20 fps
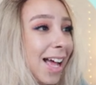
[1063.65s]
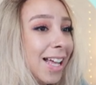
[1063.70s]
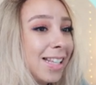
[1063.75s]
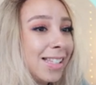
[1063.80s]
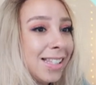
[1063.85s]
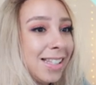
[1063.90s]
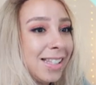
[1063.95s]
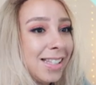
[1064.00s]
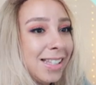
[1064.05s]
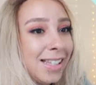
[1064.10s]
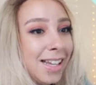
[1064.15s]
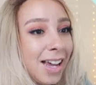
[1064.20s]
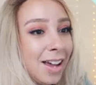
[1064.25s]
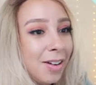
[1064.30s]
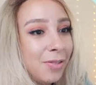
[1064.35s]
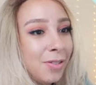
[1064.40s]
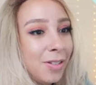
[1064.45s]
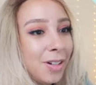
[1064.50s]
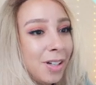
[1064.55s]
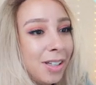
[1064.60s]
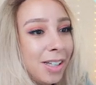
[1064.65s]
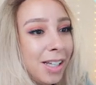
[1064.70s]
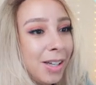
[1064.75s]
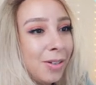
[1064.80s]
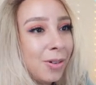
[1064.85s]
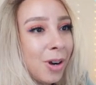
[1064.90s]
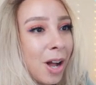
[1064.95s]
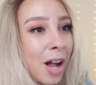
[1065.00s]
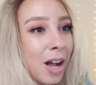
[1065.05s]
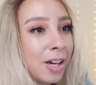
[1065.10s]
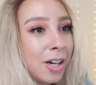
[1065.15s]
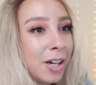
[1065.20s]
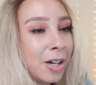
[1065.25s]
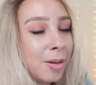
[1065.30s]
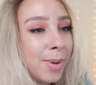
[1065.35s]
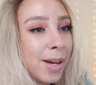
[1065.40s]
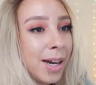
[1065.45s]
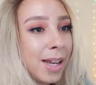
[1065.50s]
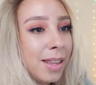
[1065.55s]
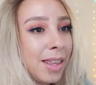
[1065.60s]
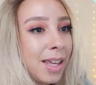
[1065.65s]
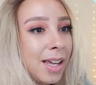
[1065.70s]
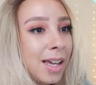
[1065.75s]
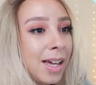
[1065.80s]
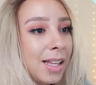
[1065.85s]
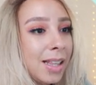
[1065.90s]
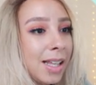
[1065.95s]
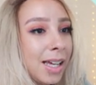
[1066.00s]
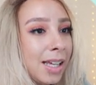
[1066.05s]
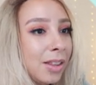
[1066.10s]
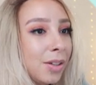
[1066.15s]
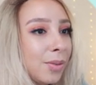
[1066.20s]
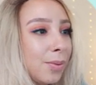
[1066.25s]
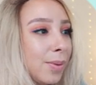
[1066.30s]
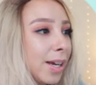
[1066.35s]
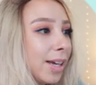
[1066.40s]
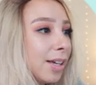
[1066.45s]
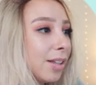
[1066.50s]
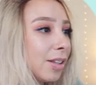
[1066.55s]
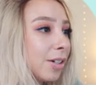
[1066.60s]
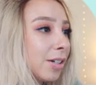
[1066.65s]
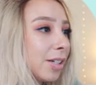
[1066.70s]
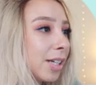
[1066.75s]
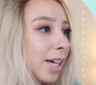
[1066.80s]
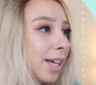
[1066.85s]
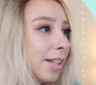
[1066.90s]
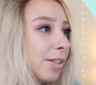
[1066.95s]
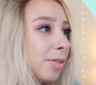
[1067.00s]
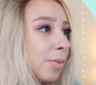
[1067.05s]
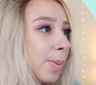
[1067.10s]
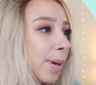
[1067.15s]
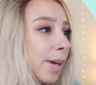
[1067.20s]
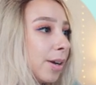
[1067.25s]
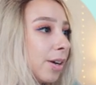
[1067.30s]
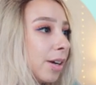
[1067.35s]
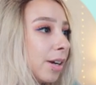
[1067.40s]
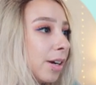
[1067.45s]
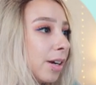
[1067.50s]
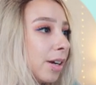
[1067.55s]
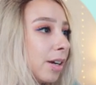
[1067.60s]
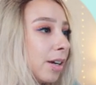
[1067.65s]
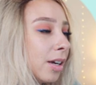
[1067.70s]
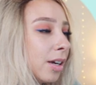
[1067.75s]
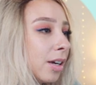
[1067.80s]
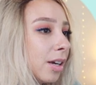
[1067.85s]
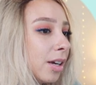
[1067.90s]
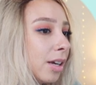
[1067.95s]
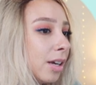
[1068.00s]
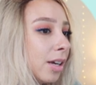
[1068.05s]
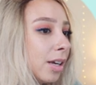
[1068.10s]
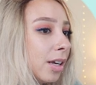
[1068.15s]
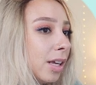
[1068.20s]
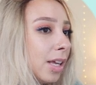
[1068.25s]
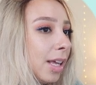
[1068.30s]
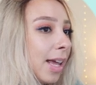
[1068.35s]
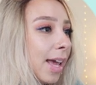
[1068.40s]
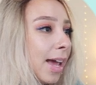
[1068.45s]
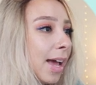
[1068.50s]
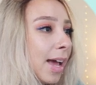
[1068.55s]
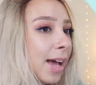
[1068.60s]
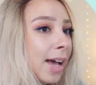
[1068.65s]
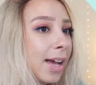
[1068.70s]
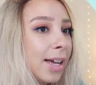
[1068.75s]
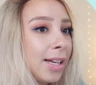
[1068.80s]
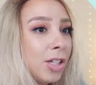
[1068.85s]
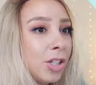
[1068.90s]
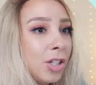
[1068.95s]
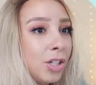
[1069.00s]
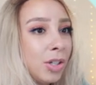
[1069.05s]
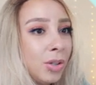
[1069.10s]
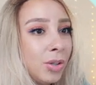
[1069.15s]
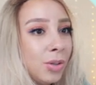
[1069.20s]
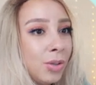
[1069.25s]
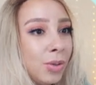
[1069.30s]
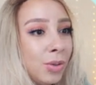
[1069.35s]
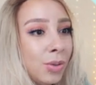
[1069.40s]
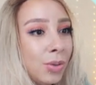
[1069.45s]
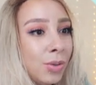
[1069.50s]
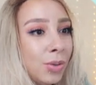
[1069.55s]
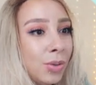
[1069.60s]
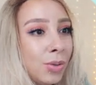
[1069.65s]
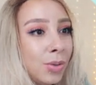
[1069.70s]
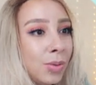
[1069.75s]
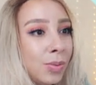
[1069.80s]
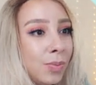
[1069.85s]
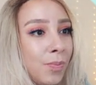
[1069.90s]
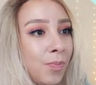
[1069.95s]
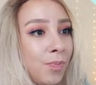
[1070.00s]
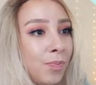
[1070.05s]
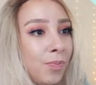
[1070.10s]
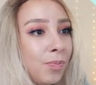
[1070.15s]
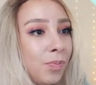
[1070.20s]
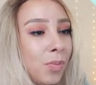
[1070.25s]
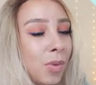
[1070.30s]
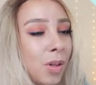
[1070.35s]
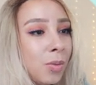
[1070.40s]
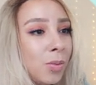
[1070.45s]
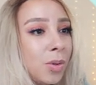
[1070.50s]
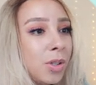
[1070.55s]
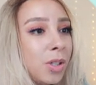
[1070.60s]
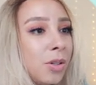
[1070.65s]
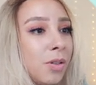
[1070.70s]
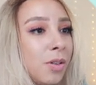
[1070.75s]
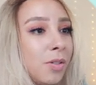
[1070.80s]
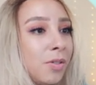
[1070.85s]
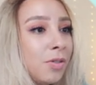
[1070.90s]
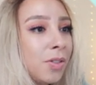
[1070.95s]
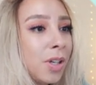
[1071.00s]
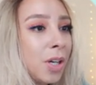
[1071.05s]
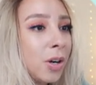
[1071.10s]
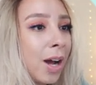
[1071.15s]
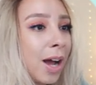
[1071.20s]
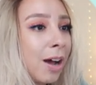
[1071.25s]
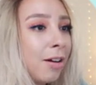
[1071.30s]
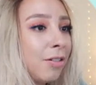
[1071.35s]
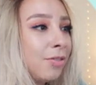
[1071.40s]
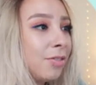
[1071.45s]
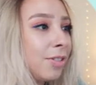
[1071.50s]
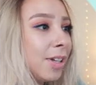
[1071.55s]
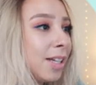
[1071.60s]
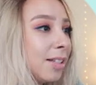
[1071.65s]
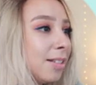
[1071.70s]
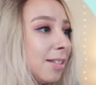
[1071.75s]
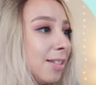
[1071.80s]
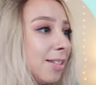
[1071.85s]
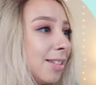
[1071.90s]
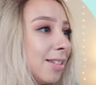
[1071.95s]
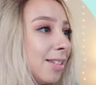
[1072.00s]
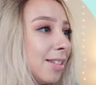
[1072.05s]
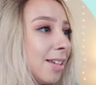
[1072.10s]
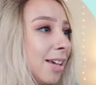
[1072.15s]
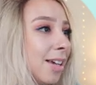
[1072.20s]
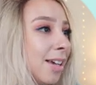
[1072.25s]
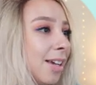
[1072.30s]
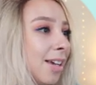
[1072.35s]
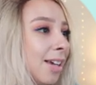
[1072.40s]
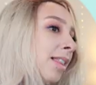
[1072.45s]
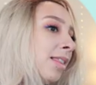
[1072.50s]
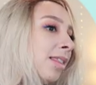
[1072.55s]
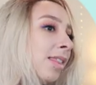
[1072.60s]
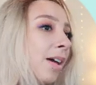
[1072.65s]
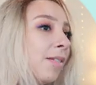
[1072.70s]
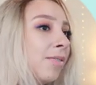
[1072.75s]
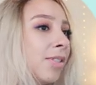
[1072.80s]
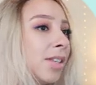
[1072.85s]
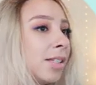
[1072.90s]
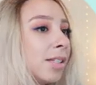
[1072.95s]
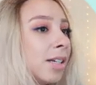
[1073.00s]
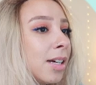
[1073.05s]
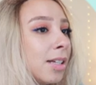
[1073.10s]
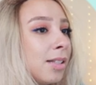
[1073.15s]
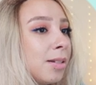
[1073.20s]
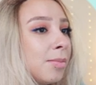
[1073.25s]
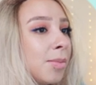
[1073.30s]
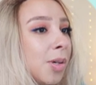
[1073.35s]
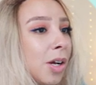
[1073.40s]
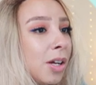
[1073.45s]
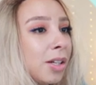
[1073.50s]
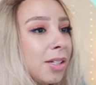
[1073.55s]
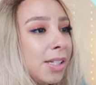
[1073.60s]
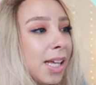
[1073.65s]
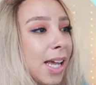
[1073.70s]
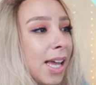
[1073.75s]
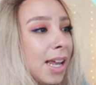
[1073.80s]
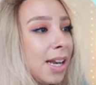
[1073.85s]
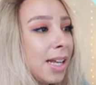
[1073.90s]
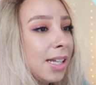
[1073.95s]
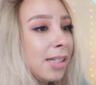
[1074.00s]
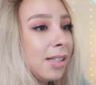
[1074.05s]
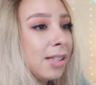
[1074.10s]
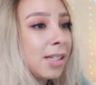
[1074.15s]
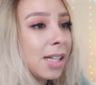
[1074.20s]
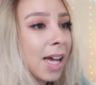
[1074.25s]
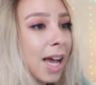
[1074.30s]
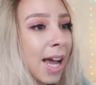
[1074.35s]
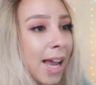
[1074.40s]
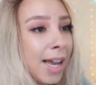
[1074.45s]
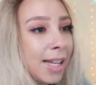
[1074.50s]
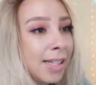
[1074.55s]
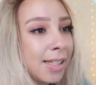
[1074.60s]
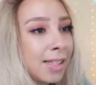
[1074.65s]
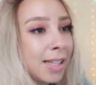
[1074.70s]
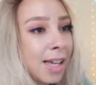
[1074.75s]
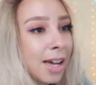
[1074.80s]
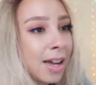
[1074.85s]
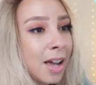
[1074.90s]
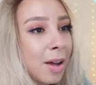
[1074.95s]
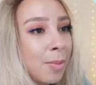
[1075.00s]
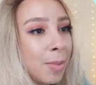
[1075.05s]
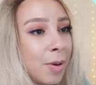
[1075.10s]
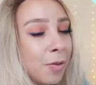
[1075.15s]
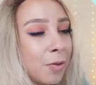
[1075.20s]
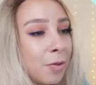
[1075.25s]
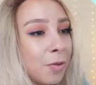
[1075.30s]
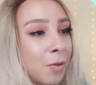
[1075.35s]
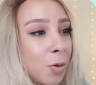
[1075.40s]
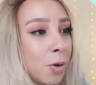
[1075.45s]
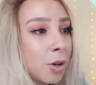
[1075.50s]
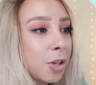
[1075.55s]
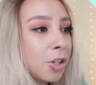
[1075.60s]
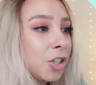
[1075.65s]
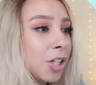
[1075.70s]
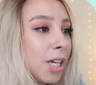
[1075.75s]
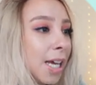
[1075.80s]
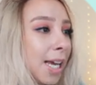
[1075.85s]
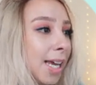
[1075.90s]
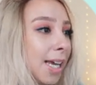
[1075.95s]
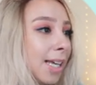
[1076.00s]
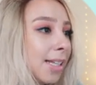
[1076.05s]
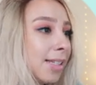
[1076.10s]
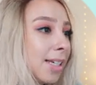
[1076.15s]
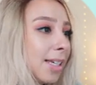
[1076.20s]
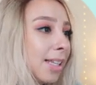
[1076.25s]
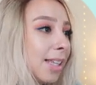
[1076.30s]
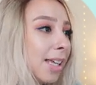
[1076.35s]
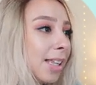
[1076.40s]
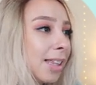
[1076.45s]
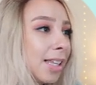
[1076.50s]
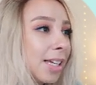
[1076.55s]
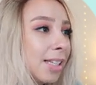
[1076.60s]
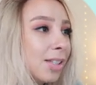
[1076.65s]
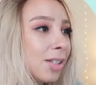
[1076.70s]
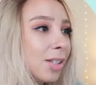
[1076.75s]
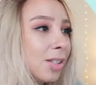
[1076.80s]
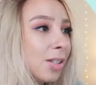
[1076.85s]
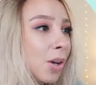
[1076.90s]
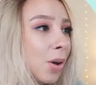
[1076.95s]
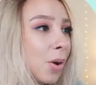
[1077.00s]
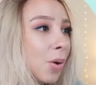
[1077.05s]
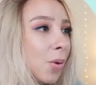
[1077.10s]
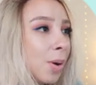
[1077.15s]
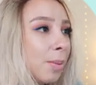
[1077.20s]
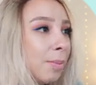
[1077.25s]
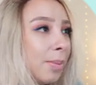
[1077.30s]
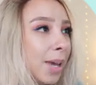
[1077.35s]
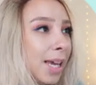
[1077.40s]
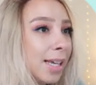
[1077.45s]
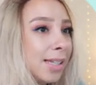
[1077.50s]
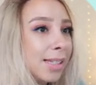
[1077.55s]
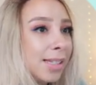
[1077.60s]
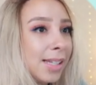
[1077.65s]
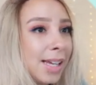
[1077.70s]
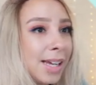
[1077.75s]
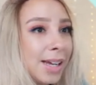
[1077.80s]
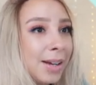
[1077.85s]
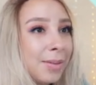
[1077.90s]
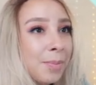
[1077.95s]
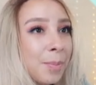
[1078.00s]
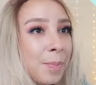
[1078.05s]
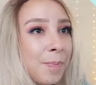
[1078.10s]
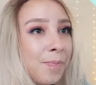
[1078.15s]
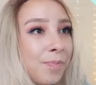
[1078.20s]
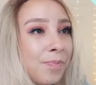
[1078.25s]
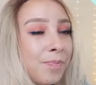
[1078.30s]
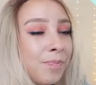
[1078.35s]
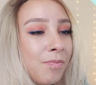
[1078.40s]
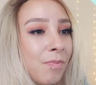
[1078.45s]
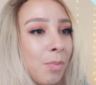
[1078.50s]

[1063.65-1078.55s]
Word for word: That's definitely rocker, but I think I like the regular tights better. Yeah, I do. We'll do a few outfits. I love this custom content. It's tights that come in four shades. I think that's so amazing.